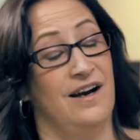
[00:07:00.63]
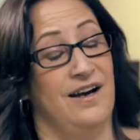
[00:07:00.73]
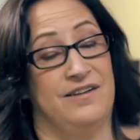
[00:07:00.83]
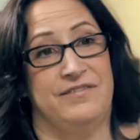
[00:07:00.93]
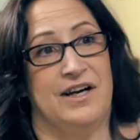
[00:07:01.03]

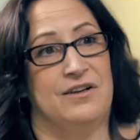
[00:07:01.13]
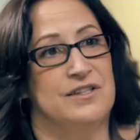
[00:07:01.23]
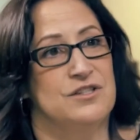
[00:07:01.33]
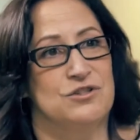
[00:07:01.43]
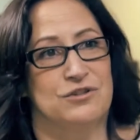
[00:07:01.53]
I found
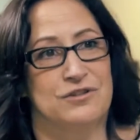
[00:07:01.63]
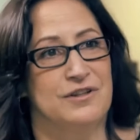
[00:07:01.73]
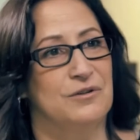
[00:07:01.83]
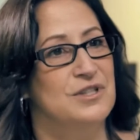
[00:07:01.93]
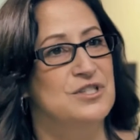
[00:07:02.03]
that you're the
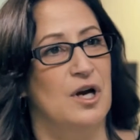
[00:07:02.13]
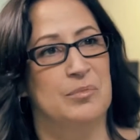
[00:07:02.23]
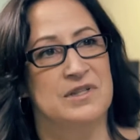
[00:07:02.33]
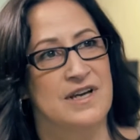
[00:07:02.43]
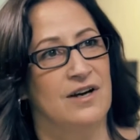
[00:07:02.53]
only shop
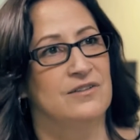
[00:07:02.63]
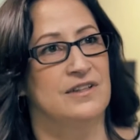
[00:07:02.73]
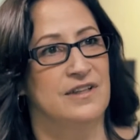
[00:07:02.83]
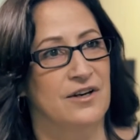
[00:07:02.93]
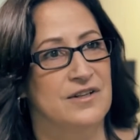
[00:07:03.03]
in town that
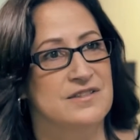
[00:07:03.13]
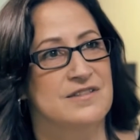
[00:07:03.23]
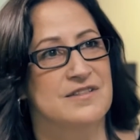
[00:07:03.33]
carries this